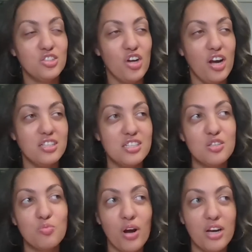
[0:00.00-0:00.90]
tried to
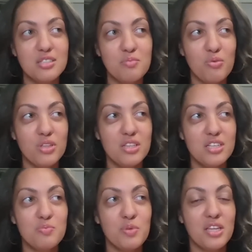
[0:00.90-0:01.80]
surprise me with
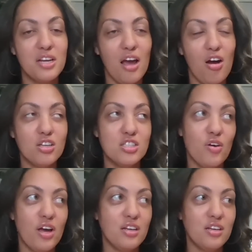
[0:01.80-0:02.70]
this, but then I also
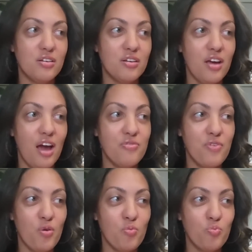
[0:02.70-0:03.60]
I
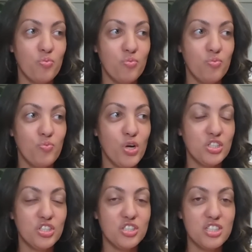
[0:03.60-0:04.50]
felt
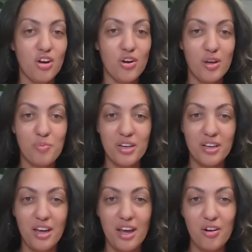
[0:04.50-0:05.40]
pressured to hurry up and
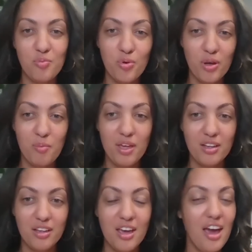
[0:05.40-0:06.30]
get a hair
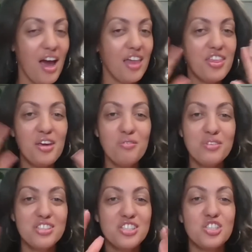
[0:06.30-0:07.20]
appointment. I think it
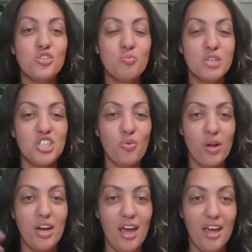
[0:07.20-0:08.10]
was just too much in
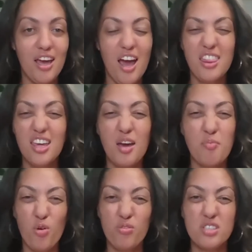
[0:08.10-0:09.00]
one day. I think I'm
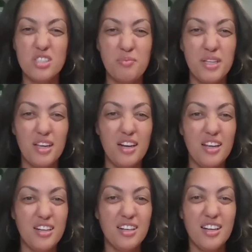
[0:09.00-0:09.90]
overstimulated.
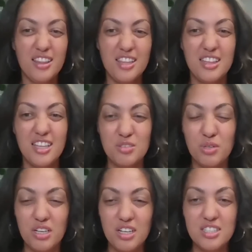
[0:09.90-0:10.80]
I think that's
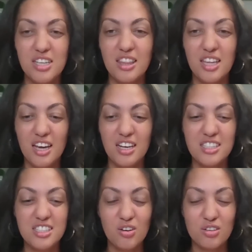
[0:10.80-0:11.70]
what it is. I think I
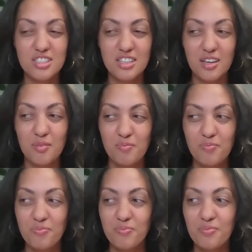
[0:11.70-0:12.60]
need to go to sleep.
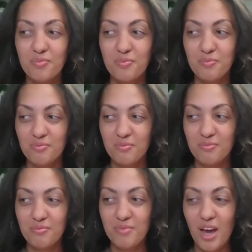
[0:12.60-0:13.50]

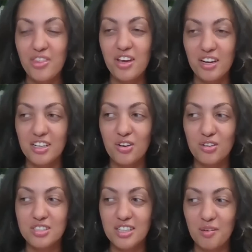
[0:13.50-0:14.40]
I think
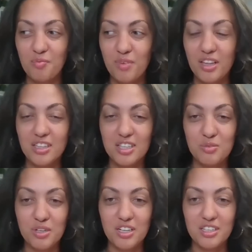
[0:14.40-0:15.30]
that's
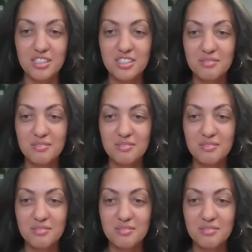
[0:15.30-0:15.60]
what it is.